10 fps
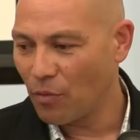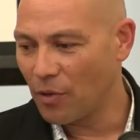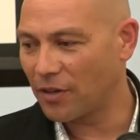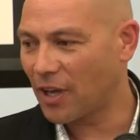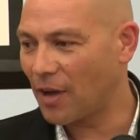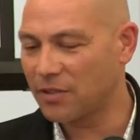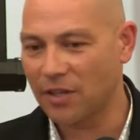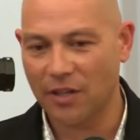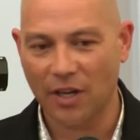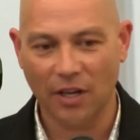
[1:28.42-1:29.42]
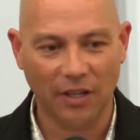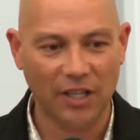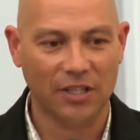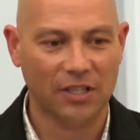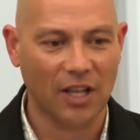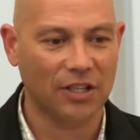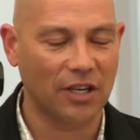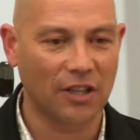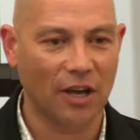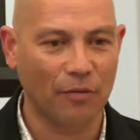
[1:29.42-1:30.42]
When it comes to the
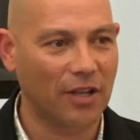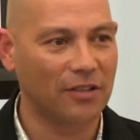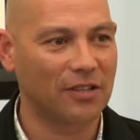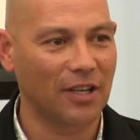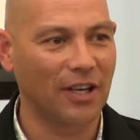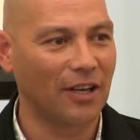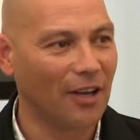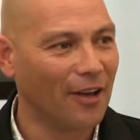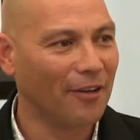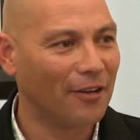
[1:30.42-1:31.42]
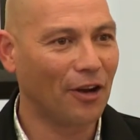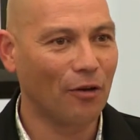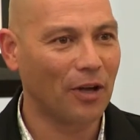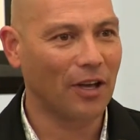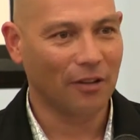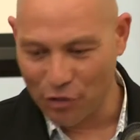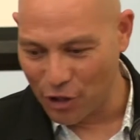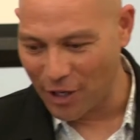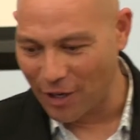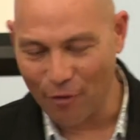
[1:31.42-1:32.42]
legislation that we can see, you know, we can
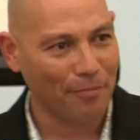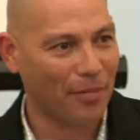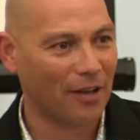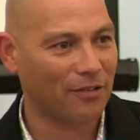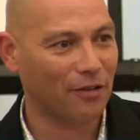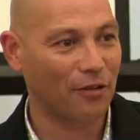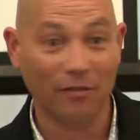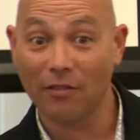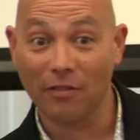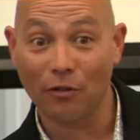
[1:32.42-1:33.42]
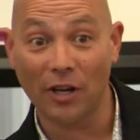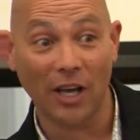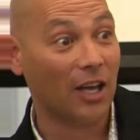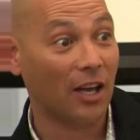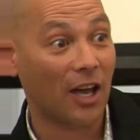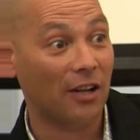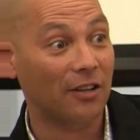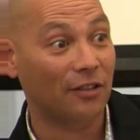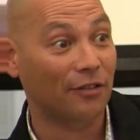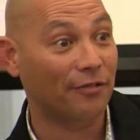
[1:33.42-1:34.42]
journey right back to Hōne Heke cutting
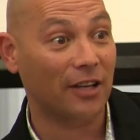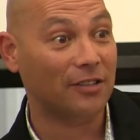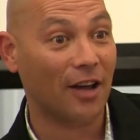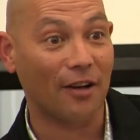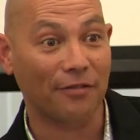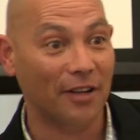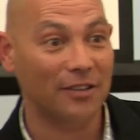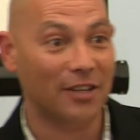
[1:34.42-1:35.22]
down the flagstaff and